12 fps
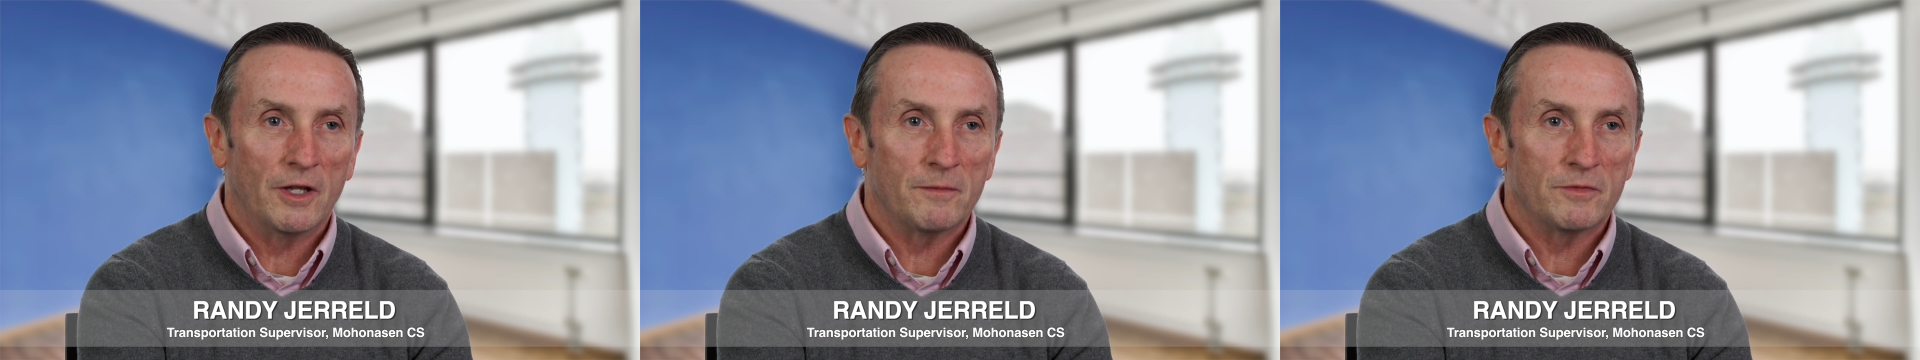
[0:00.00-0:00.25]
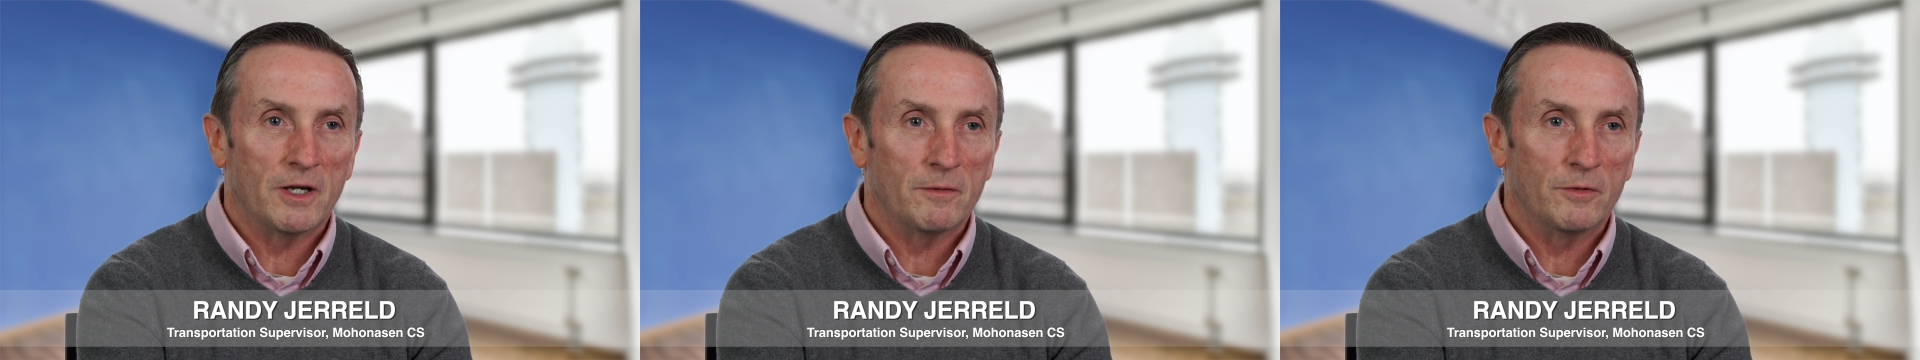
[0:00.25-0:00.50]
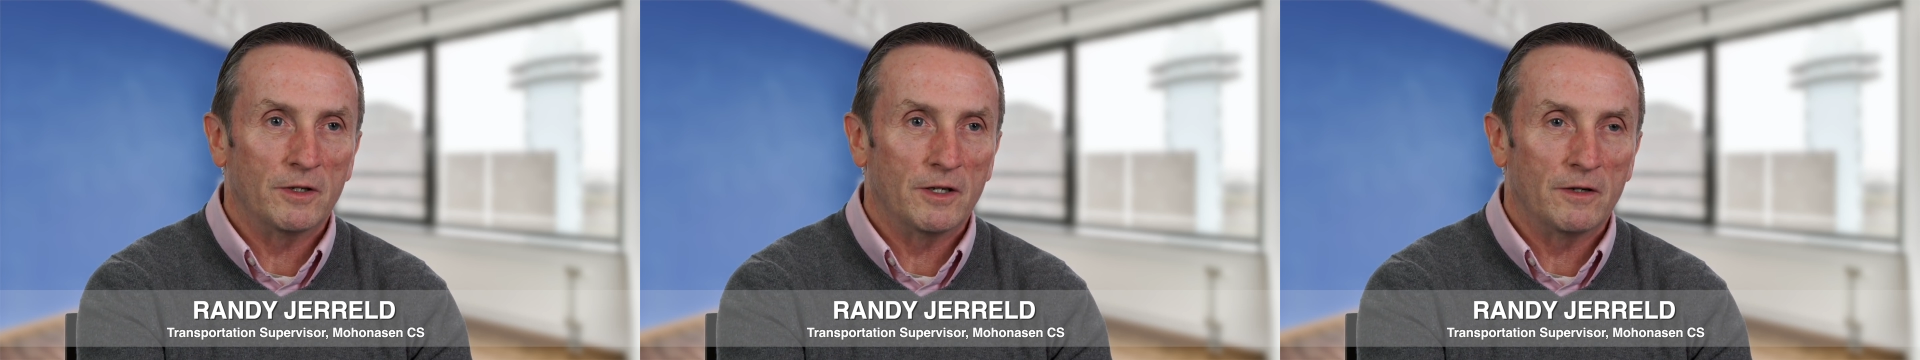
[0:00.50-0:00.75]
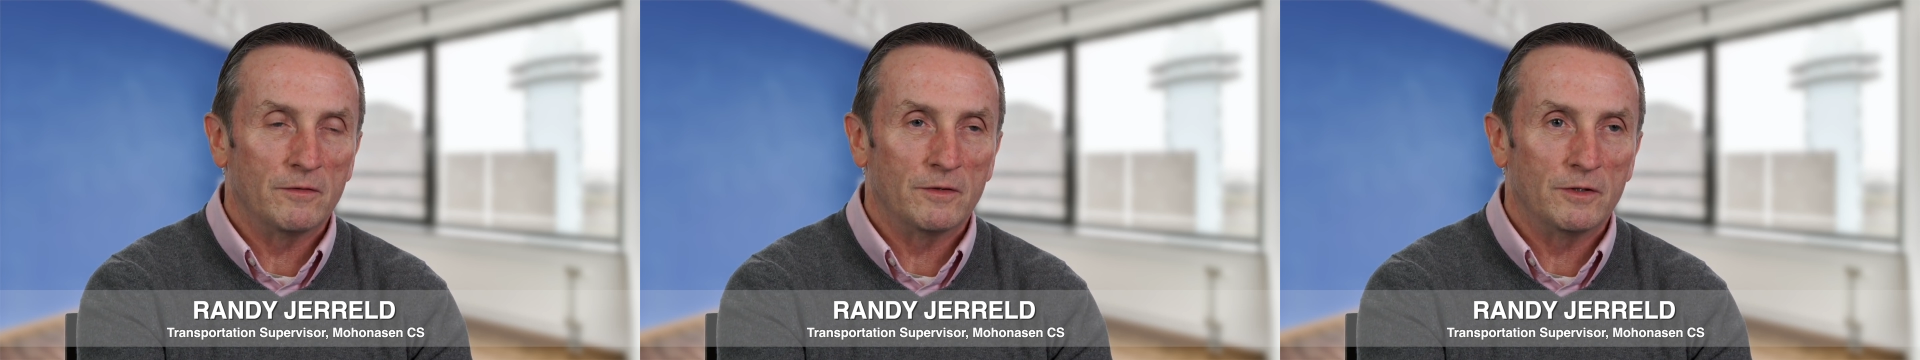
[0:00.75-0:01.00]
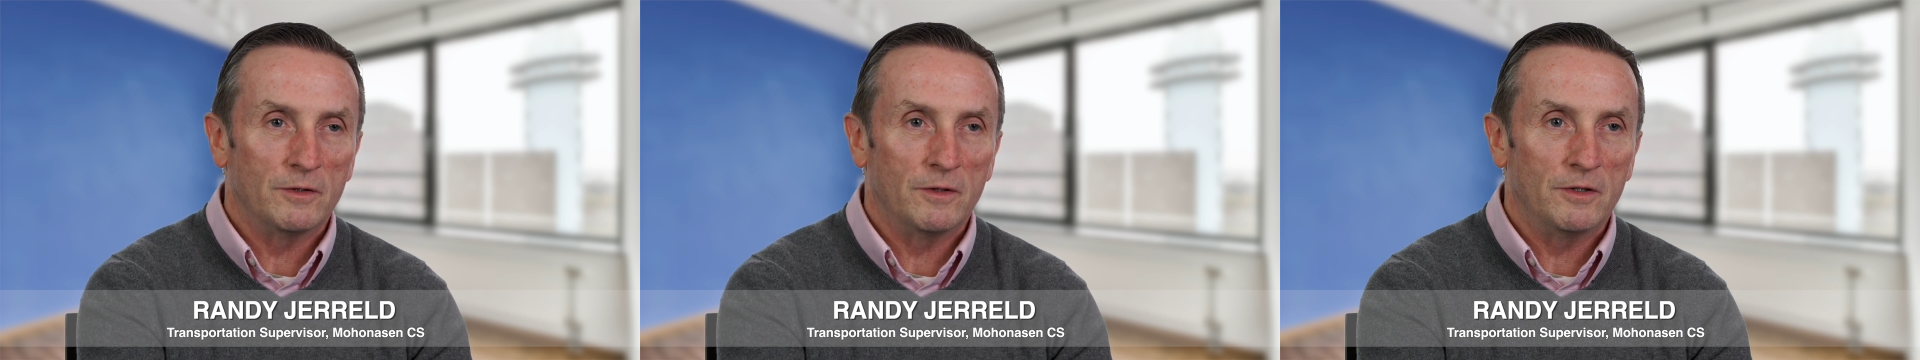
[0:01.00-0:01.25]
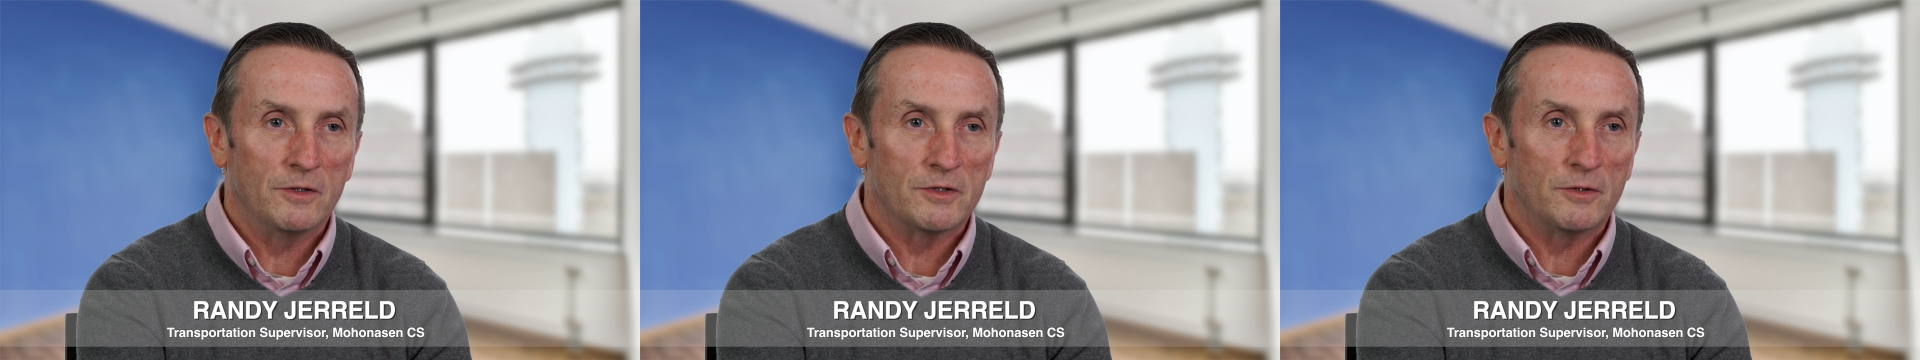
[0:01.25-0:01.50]
laptop we have
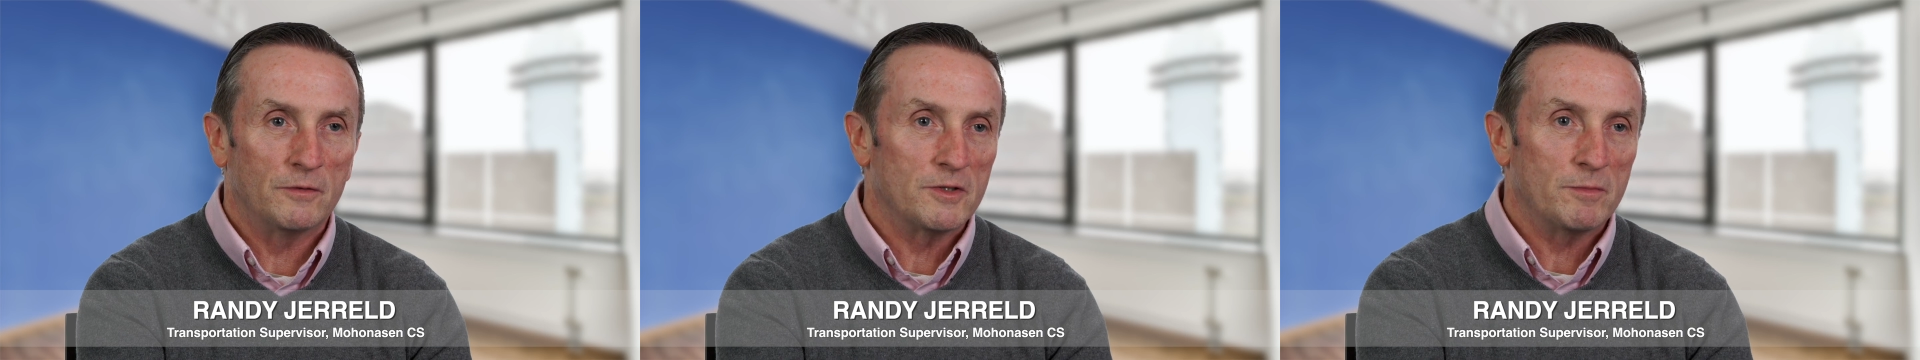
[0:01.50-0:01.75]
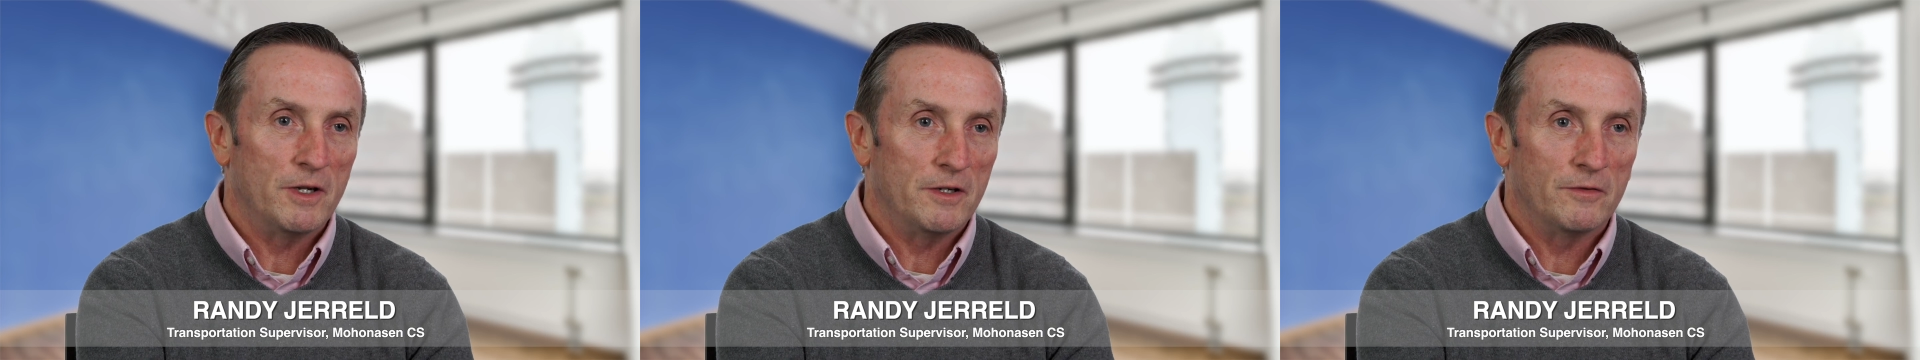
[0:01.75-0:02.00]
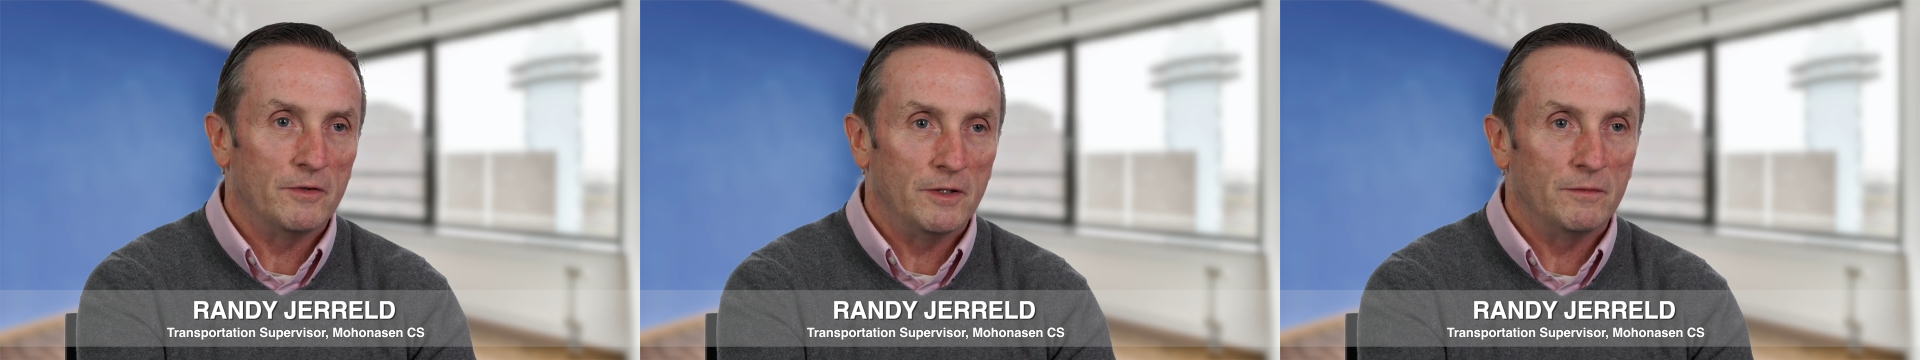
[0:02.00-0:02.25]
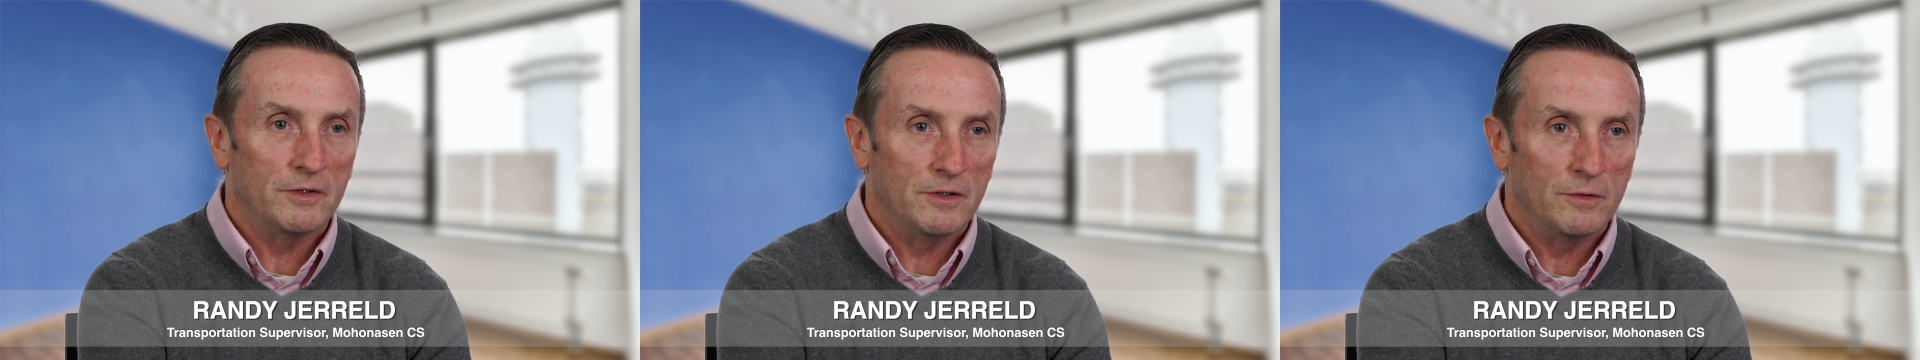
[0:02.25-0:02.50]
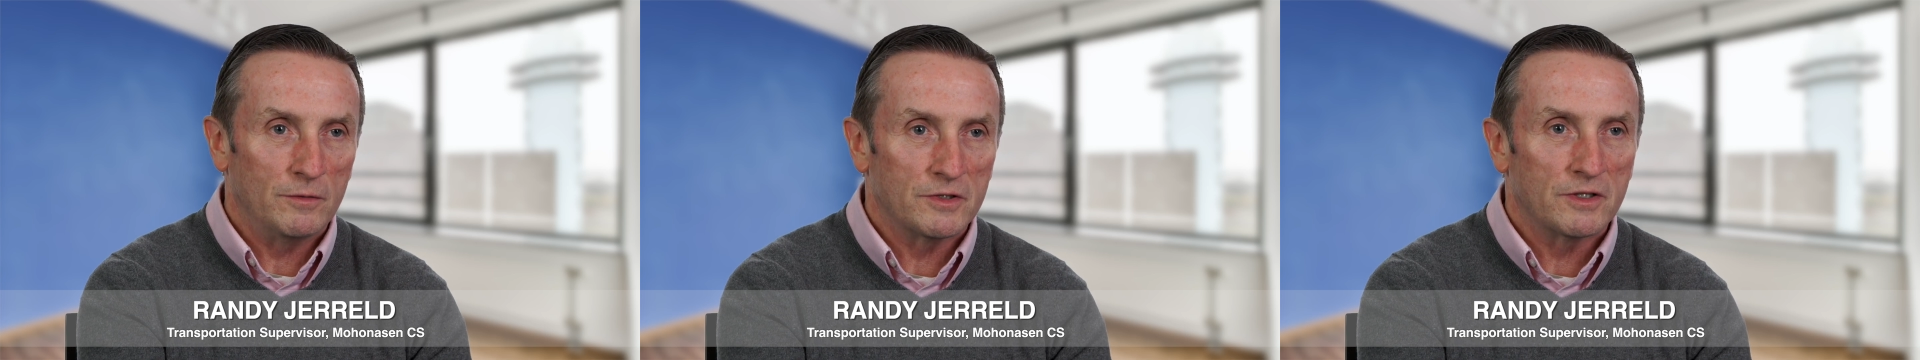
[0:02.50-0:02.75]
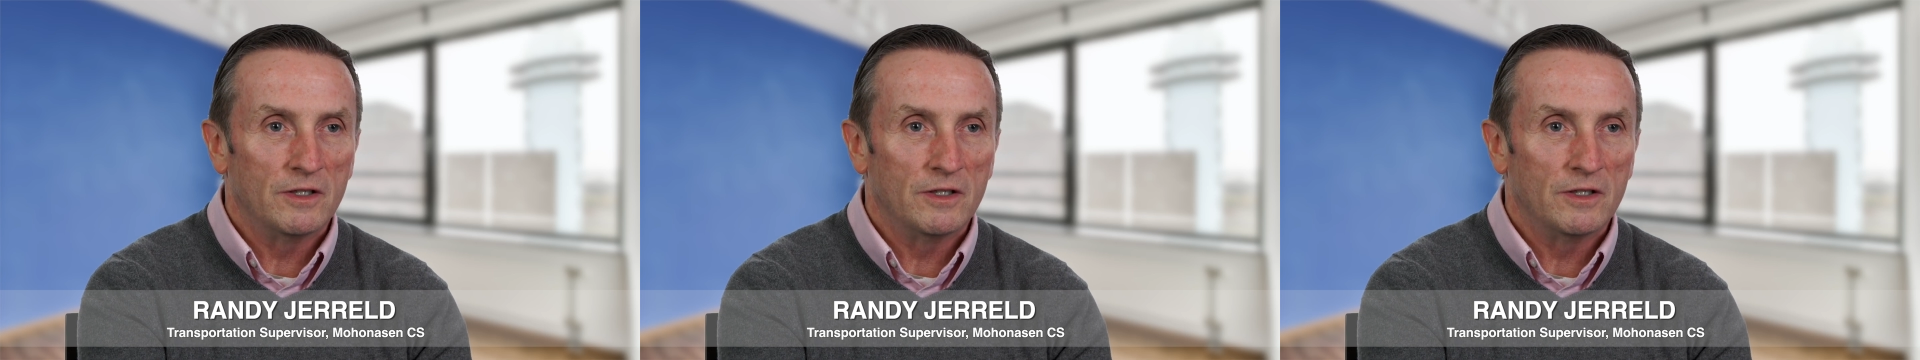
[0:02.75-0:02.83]
in the service bay for them to use.